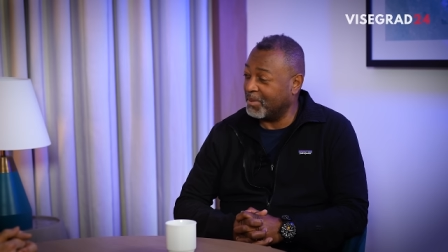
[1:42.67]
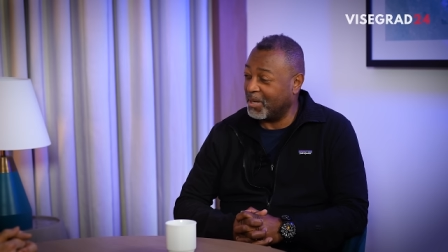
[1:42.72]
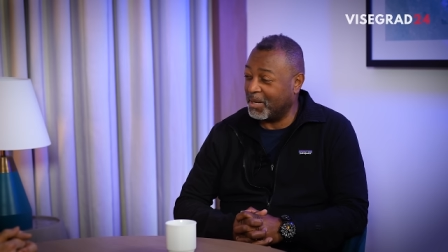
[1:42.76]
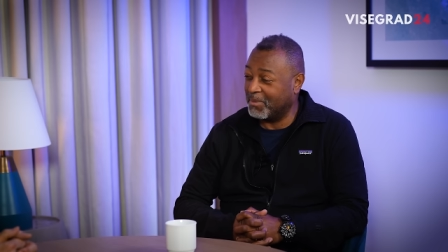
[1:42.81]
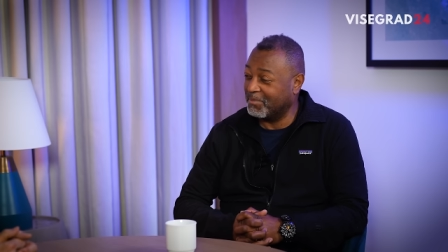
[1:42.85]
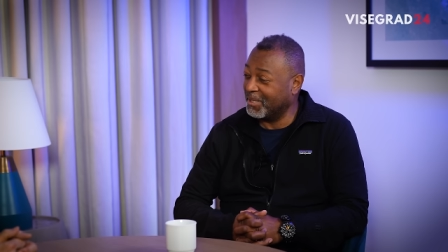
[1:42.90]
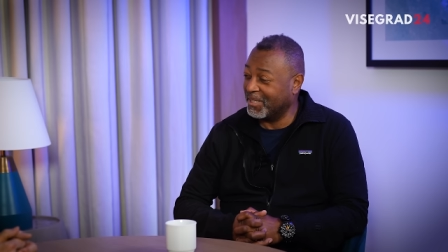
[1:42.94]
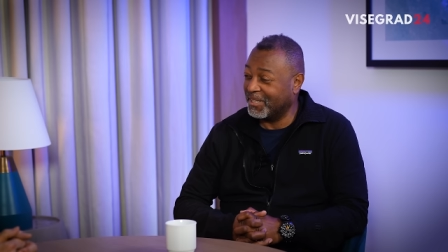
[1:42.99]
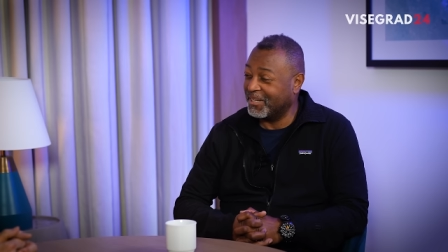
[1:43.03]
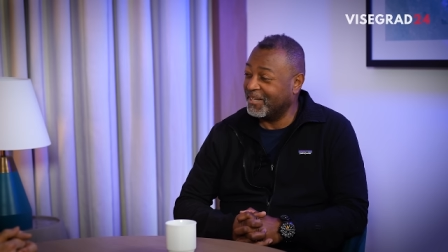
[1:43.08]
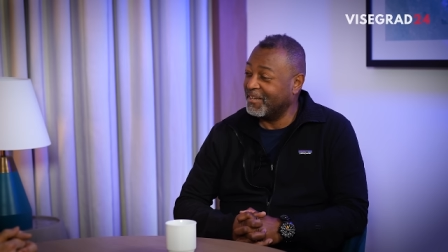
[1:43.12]

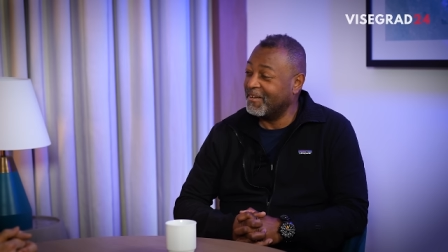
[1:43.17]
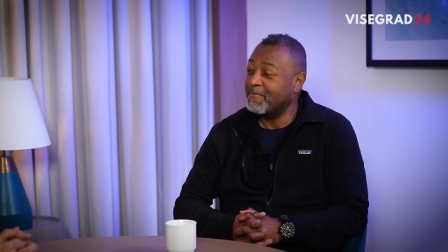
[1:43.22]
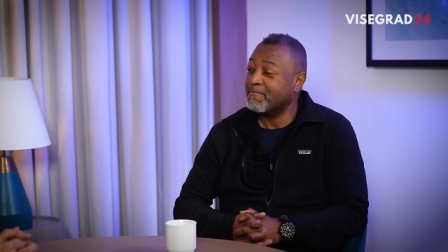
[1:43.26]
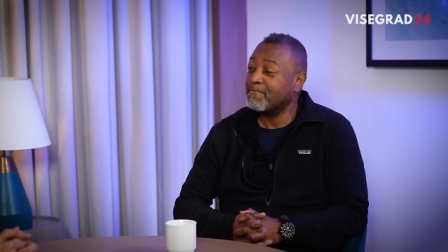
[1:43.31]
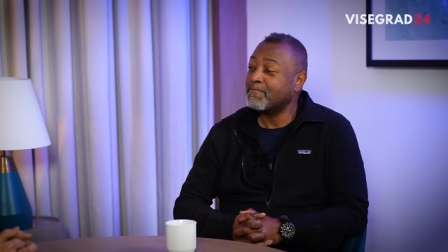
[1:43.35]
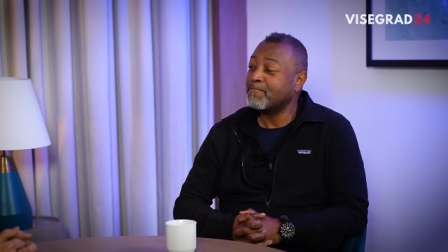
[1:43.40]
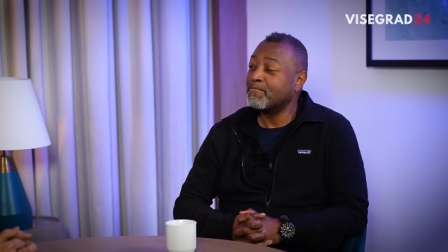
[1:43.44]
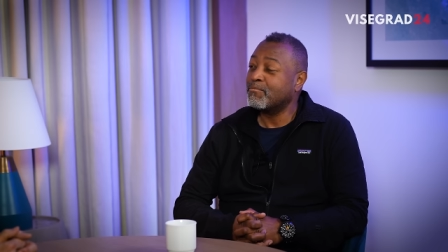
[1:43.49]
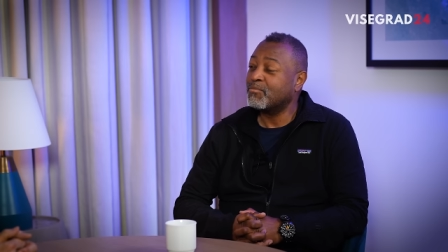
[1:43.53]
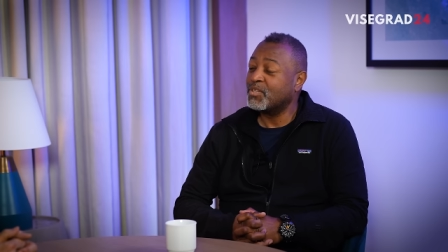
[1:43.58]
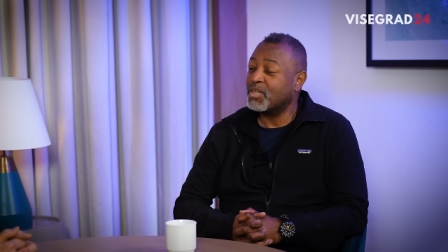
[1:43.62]
bombing.
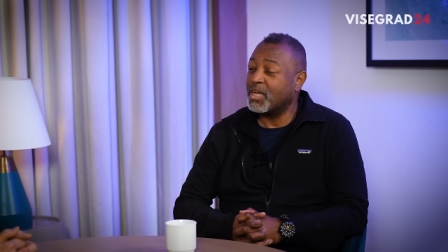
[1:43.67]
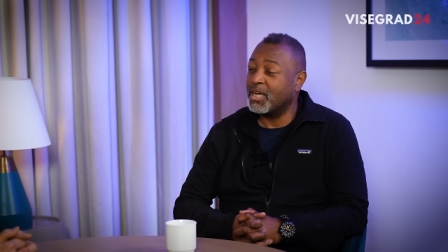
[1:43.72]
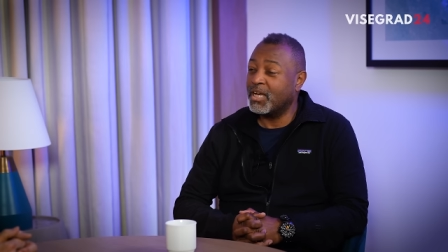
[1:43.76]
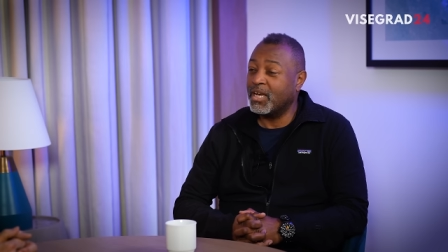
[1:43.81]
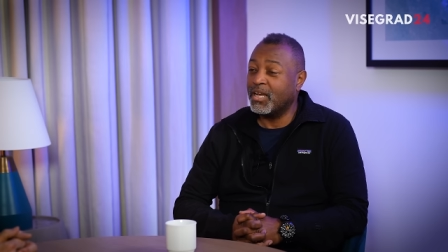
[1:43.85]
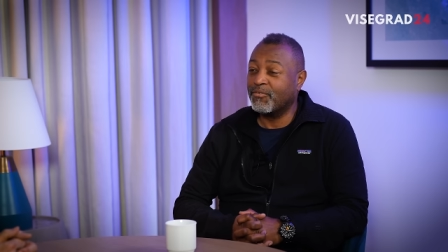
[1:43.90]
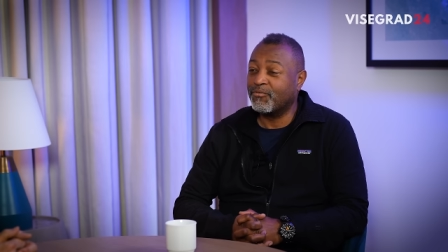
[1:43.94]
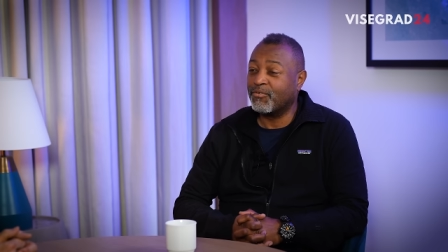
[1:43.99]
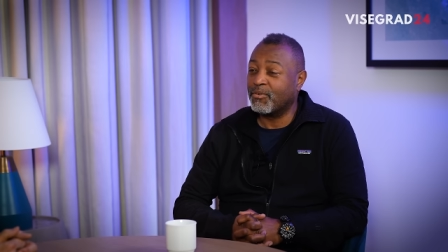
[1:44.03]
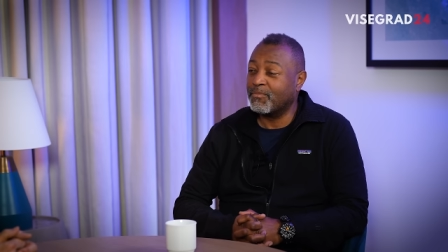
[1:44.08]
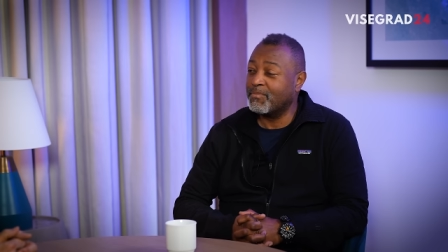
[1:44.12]

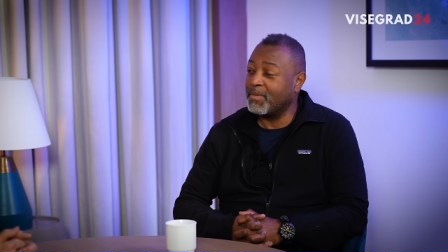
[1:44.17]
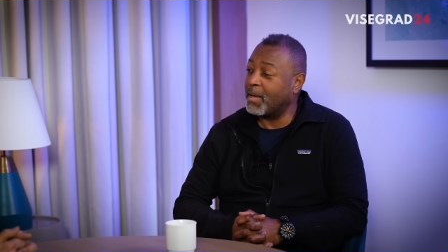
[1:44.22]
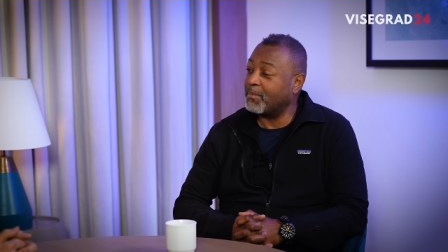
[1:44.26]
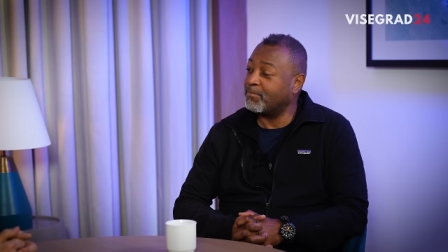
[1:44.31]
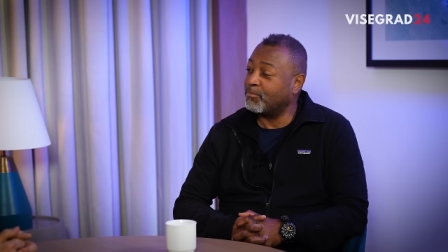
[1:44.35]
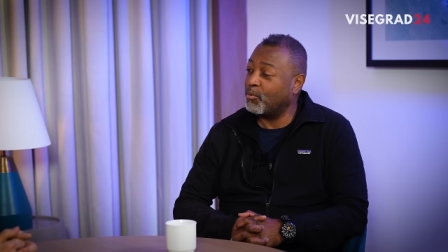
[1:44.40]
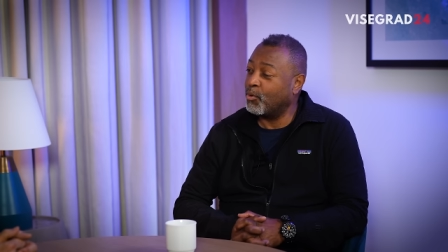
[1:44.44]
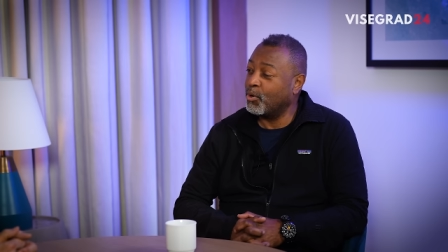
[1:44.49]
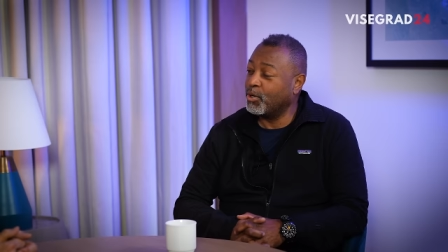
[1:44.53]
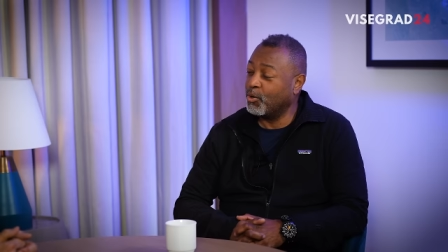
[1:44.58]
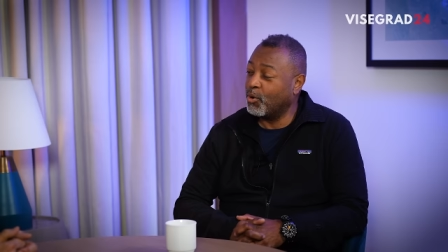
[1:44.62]
And from
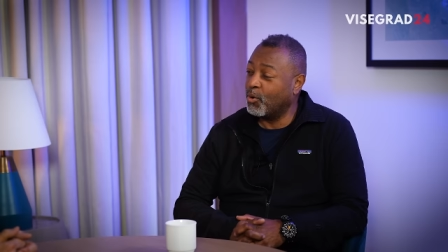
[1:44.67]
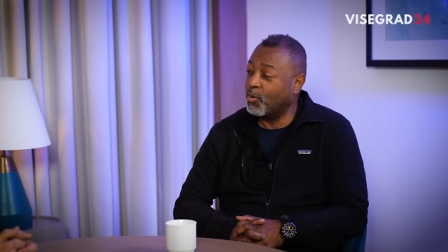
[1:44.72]
that point